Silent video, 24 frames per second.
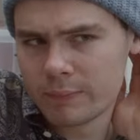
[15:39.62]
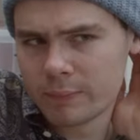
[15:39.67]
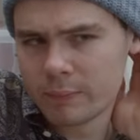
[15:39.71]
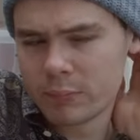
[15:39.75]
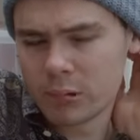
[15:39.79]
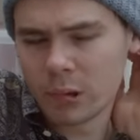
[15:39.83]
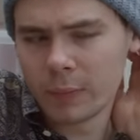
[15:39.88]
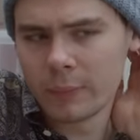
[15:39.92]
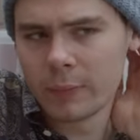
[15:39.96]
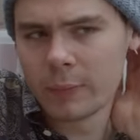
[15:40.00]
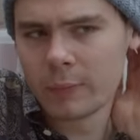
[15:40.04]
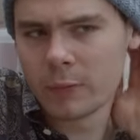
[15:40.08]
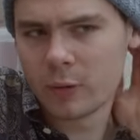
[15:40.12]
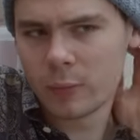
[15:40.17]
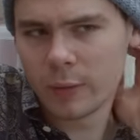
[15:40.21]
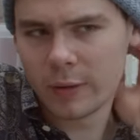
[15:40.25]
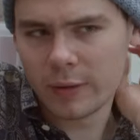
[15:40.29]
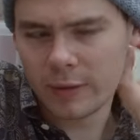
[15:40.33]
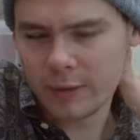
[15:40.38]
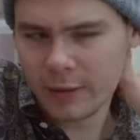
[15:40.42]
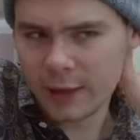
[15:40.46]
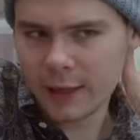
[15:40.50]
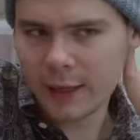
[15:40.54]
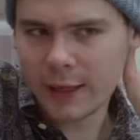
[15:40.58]
problems
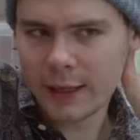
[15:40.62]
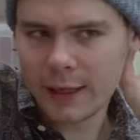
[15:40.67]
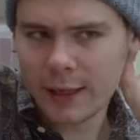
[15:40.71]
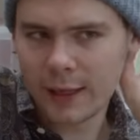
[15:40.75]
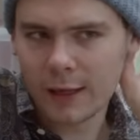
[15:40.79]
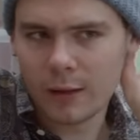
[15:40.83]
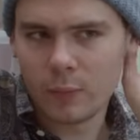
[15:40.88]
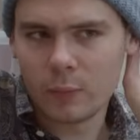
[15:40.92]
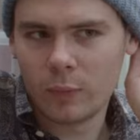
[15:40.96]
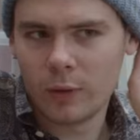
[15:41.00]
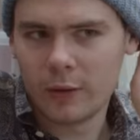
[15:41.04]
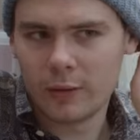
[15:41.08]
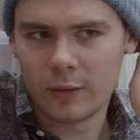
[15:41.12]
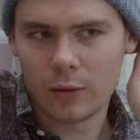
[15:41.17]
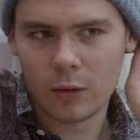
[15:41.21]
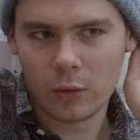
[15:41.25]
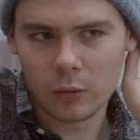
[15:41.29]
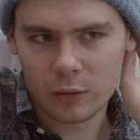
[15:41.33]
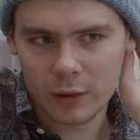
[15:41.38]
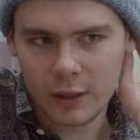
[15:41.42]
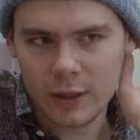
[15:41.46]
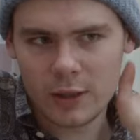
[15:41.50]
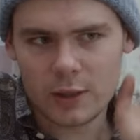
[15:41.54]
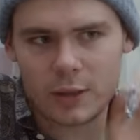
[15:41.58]
with thinking and with
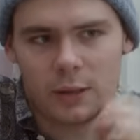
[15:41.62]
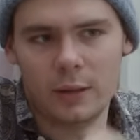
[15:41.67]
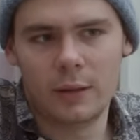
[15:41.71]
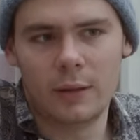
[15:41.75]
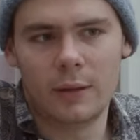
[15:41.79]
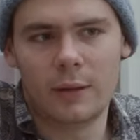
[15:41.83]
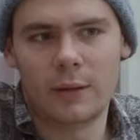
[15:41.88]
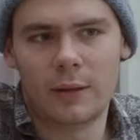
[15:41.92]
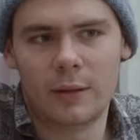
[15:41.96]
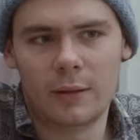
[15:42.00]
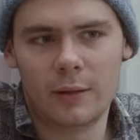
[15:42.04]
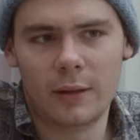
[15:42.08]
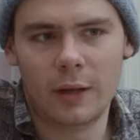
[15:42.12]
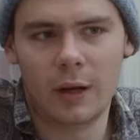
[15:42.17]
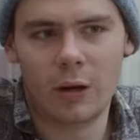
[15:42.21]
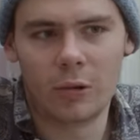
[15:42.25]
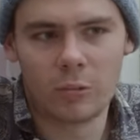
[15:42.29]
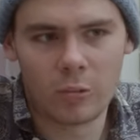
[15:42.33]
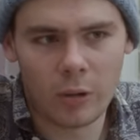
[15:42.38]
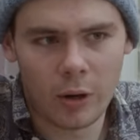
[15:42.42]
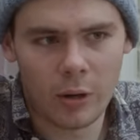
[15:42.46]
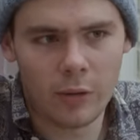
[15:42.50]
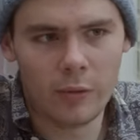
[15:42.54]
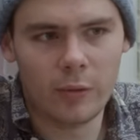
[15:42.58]
cognition that
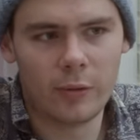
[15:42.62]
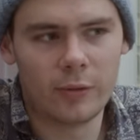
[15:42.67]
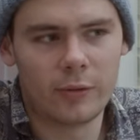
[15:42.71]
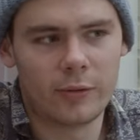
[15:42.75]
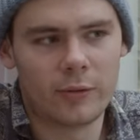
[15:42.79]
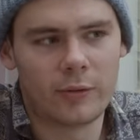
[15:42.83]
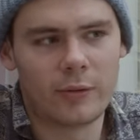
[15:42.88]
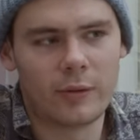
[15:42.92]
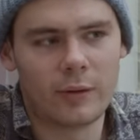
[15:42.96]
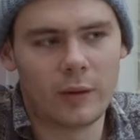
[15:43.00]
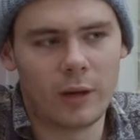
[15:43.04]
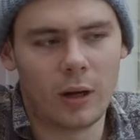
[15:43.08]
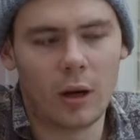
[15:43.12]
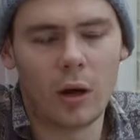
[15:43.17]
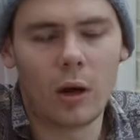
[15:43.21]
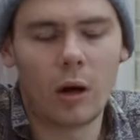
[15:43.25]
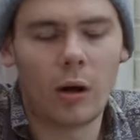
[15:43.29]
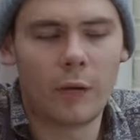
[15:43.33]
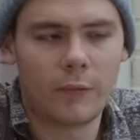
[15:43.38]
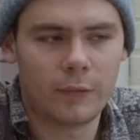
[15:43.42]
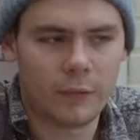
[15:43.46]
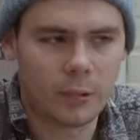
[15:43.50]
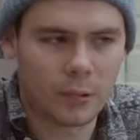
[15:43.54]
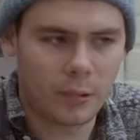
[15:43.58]
arose
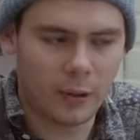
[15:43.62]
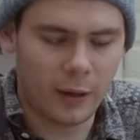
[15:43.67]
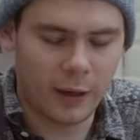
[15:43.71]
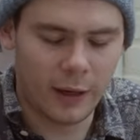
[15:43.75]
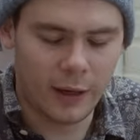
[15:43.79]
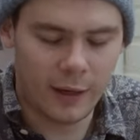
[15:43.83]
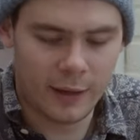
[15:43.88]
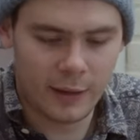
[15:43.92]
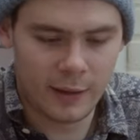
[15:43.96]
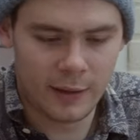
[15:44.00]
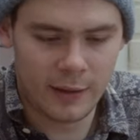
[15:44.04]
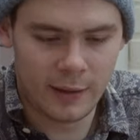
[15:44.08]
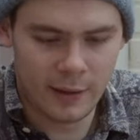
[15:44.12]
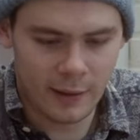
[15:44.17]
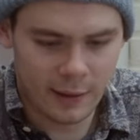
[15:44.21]
after I